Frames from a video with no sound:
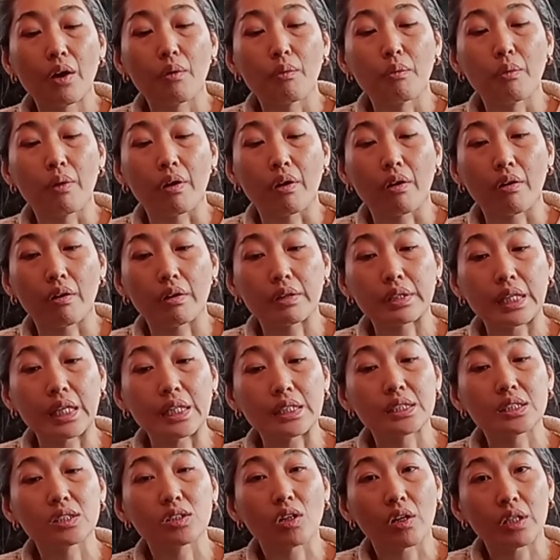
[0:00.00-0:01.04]
where they
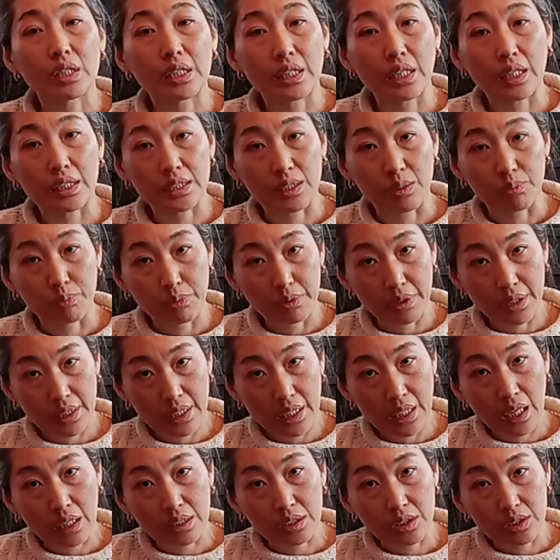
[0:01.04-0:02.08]
started as a
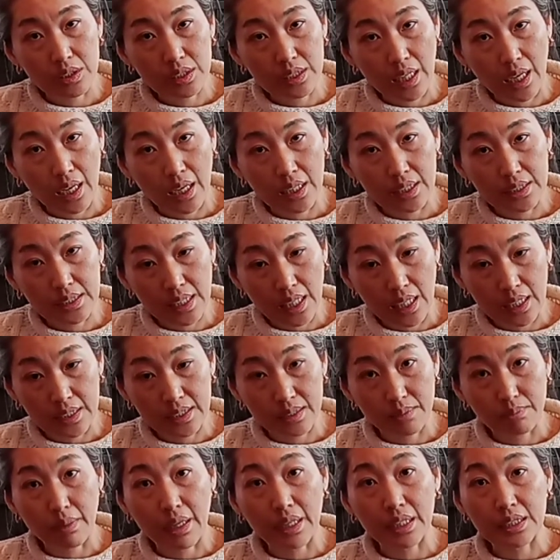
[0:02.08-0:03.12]
breathing exercise
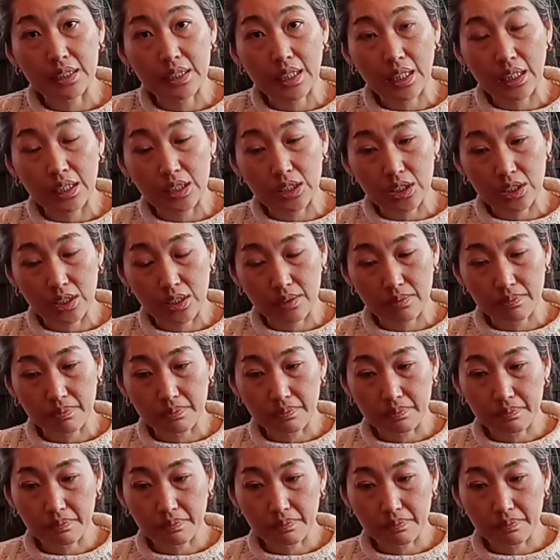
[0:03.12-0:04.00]
as meditation.